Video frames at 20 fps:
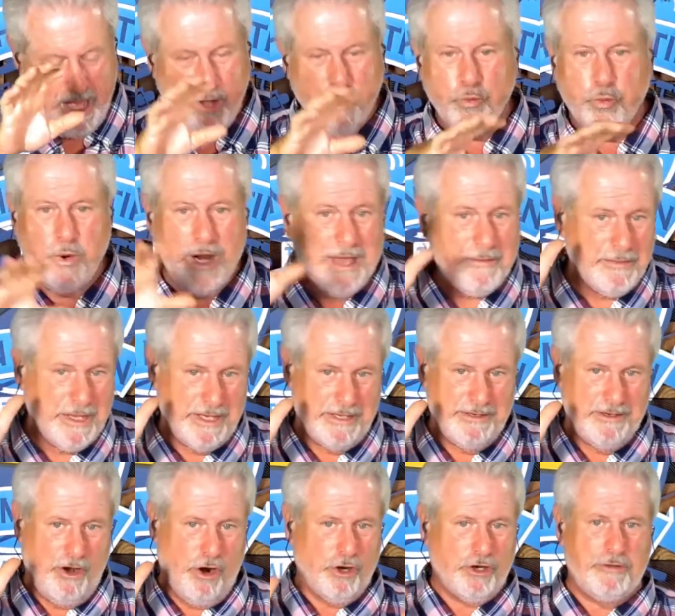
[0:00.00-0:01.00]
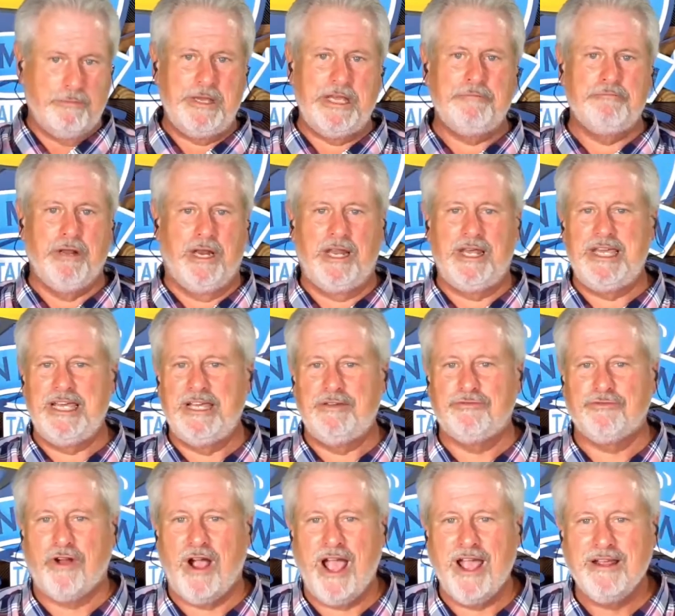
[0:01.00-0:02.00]
Women are to be
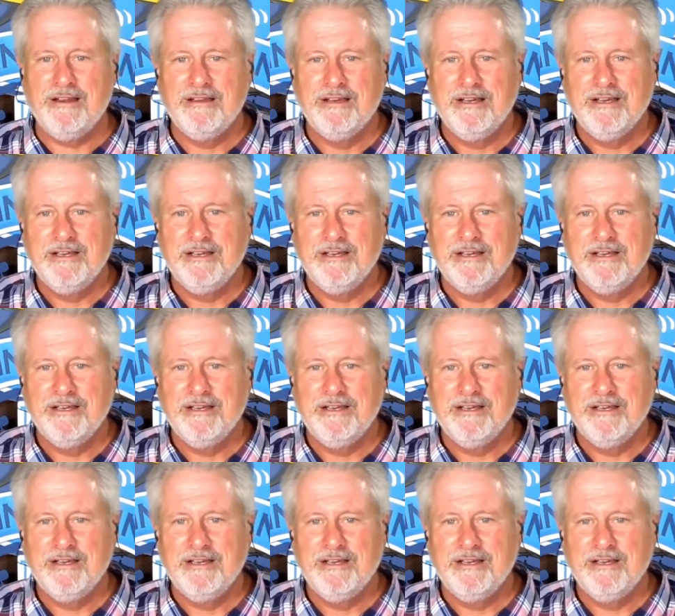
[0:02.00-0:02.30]
believed, right?